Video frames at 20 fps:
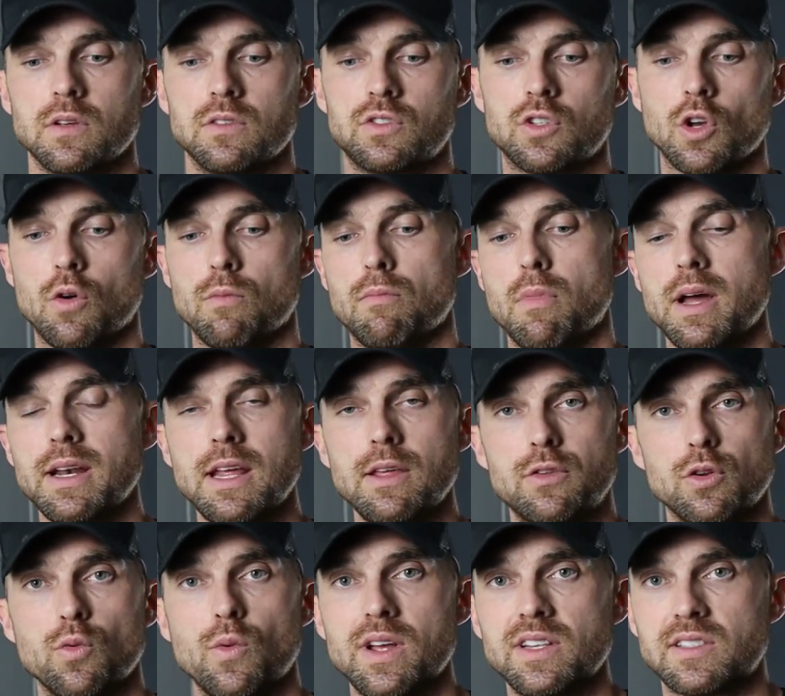So Monday
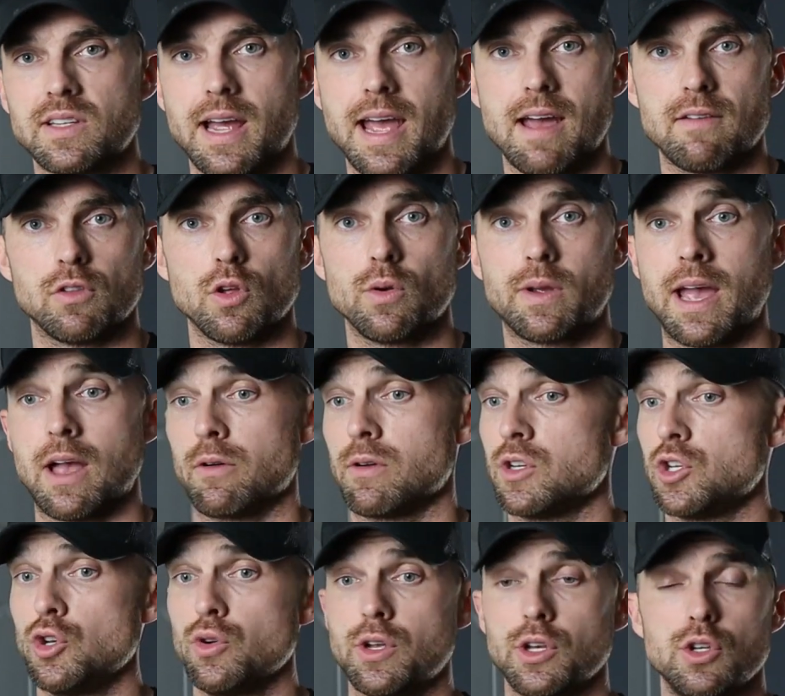through Wednesday, I have low
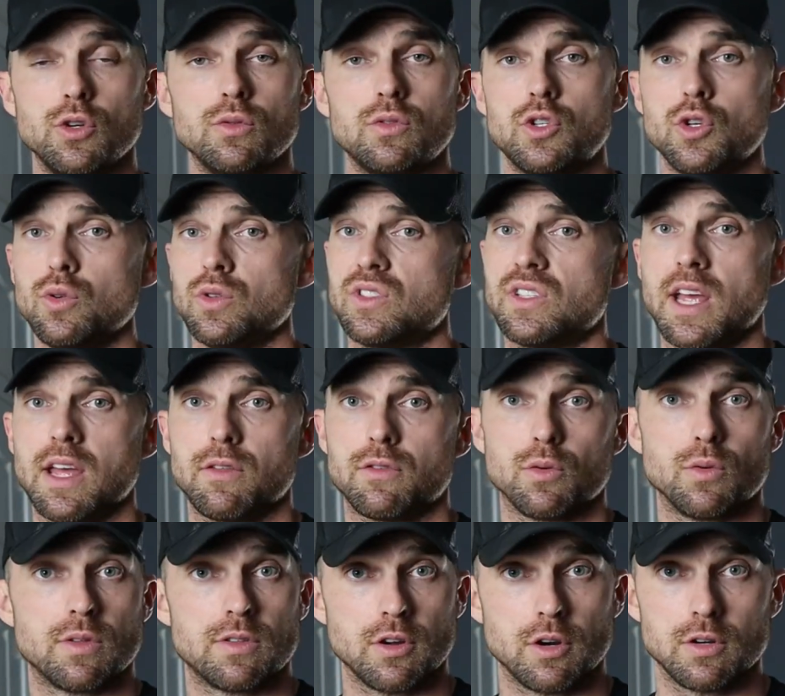calories. You could do Tuesday
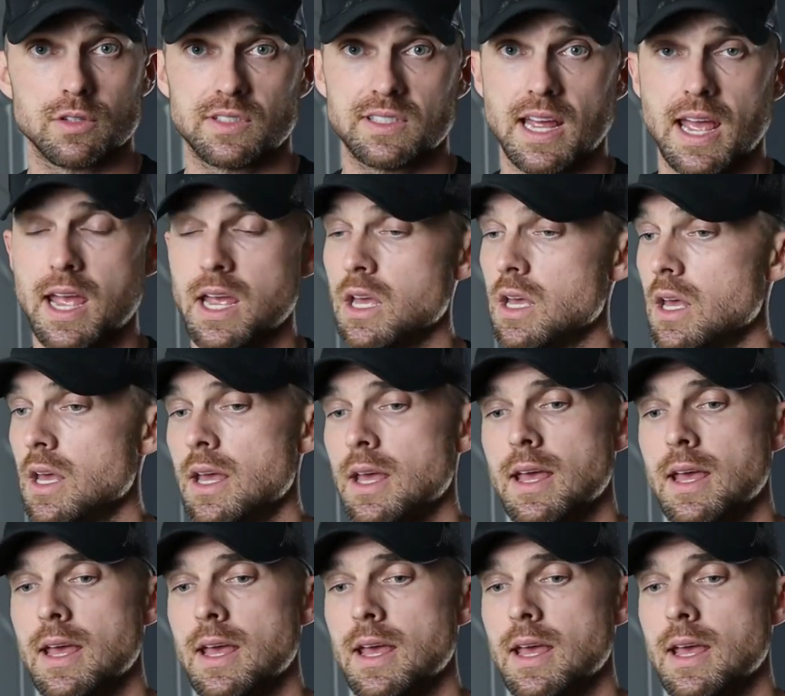through Thursday.